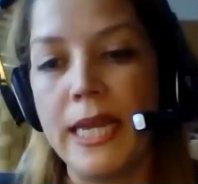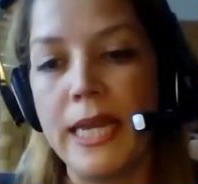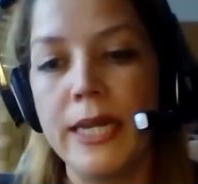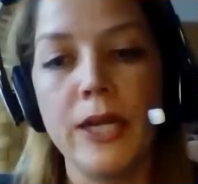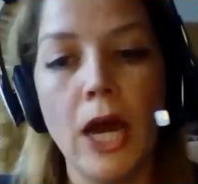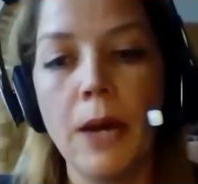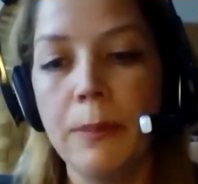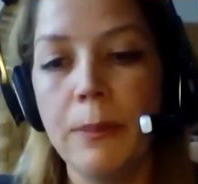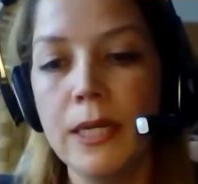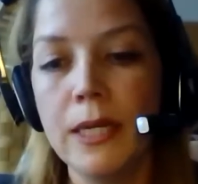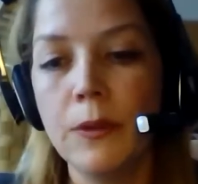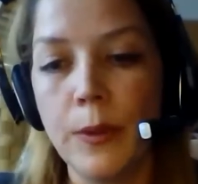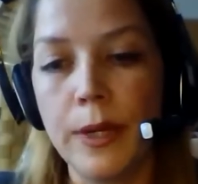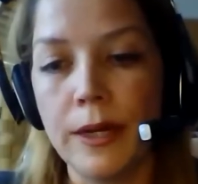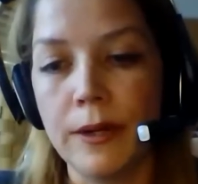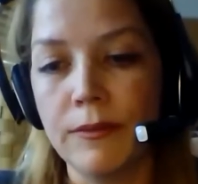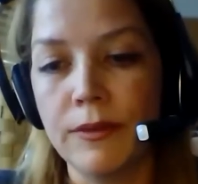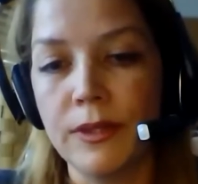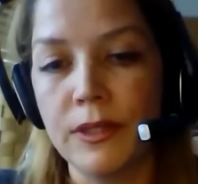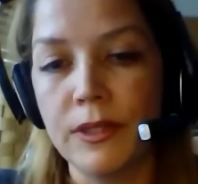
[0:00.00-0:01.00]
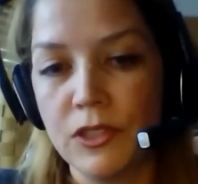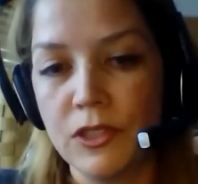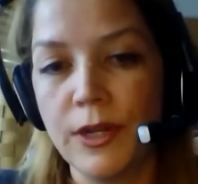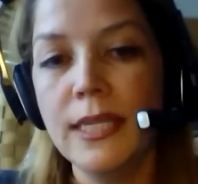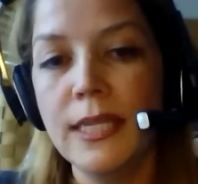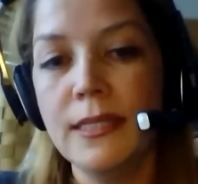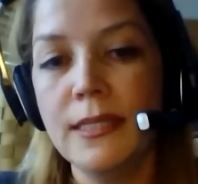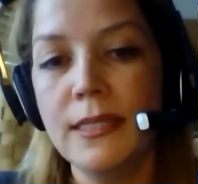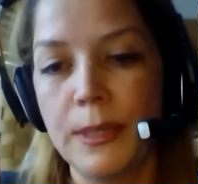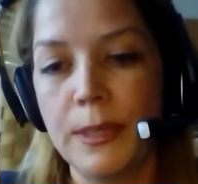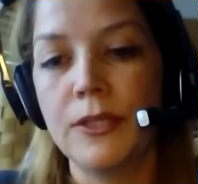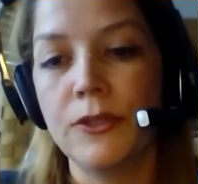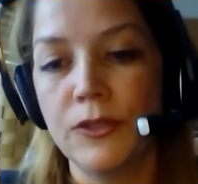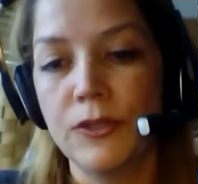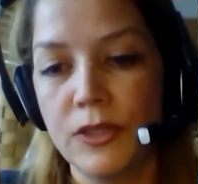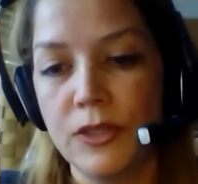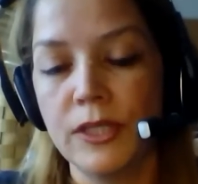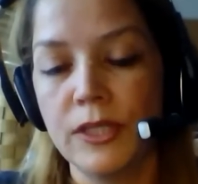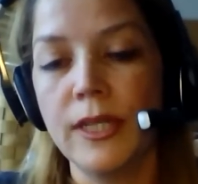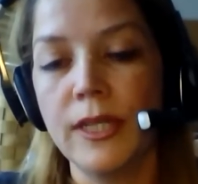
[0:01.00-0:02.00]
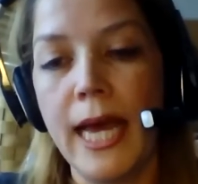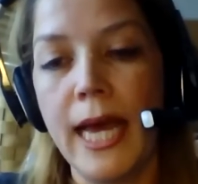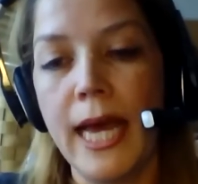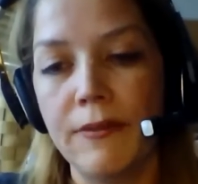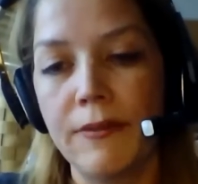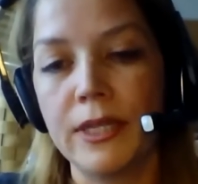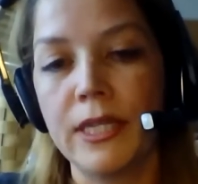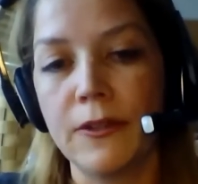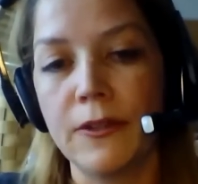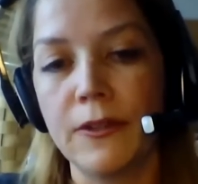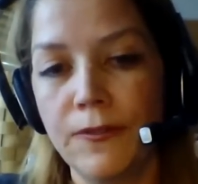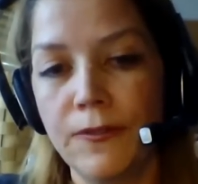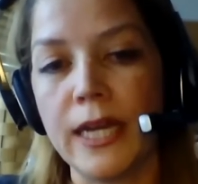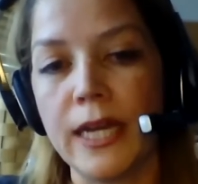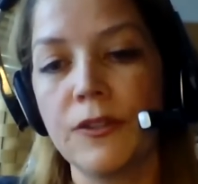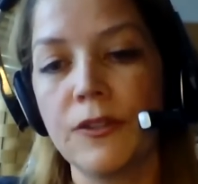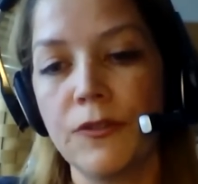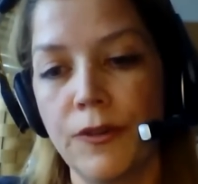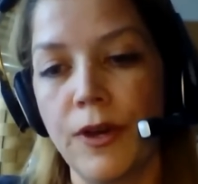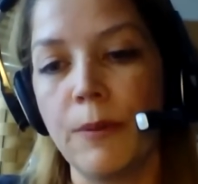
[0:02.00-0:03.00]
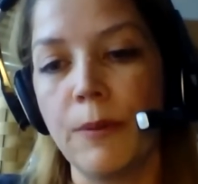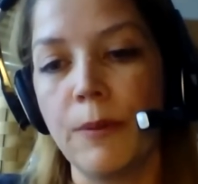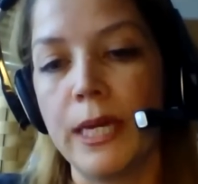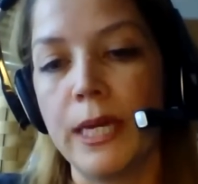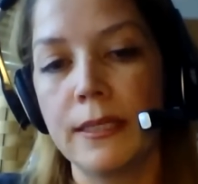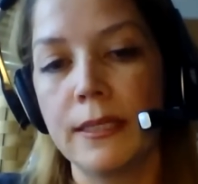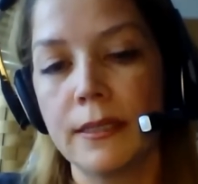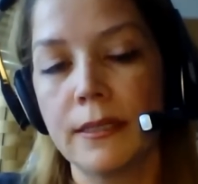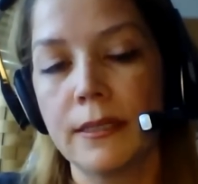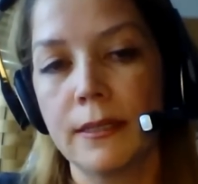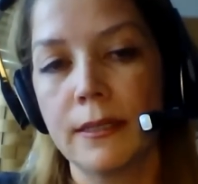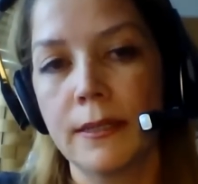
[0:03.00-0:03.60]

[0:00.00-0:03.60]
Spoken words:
not be aware of the stress, but you're still having an effect from it.